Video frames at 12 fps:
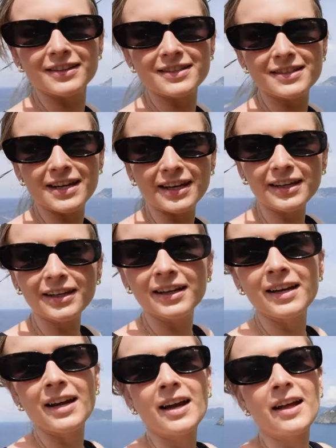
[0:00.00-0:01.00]
can see,
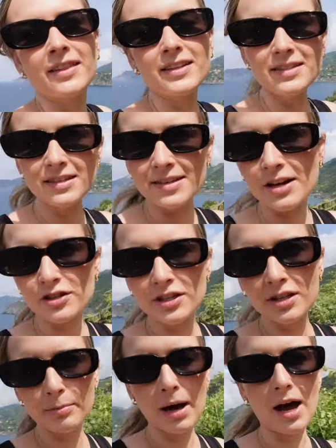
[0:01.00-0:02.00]
this is
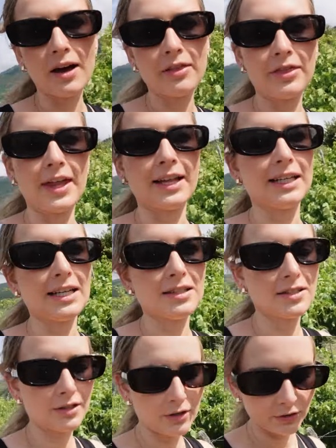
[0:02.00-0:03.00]
actually the path that
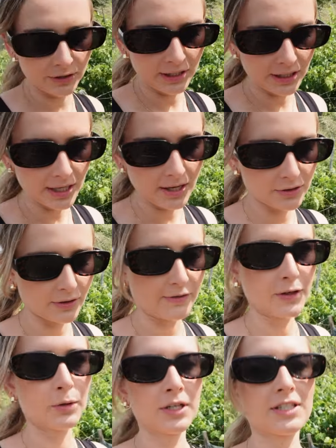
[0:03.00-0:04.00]
leads to Corniglia. So
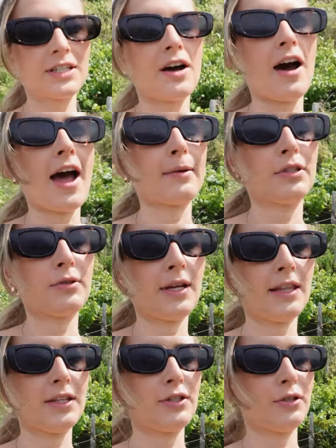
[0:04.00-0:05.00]
if you wanted to hike
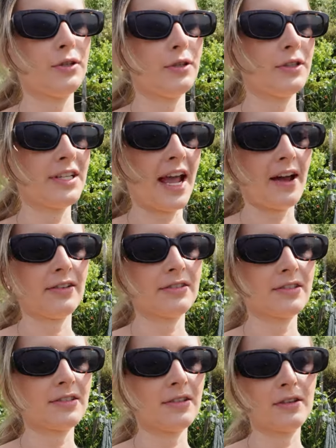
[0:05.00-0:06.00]
between the two
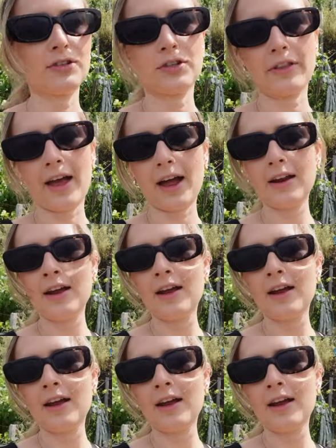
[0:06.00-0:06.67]
towns, you could do that.